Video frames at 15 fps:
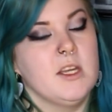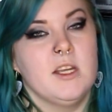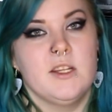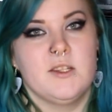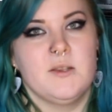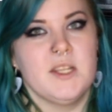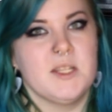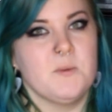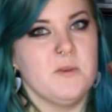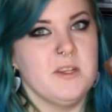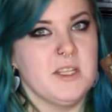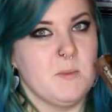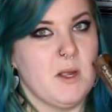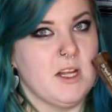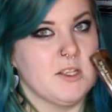So this one
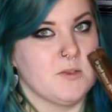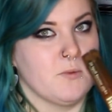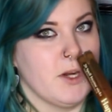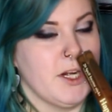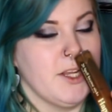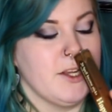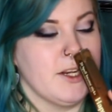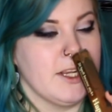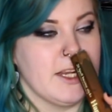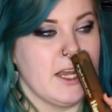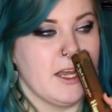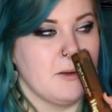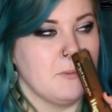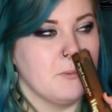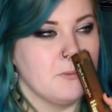smells really good
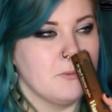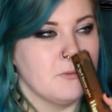again,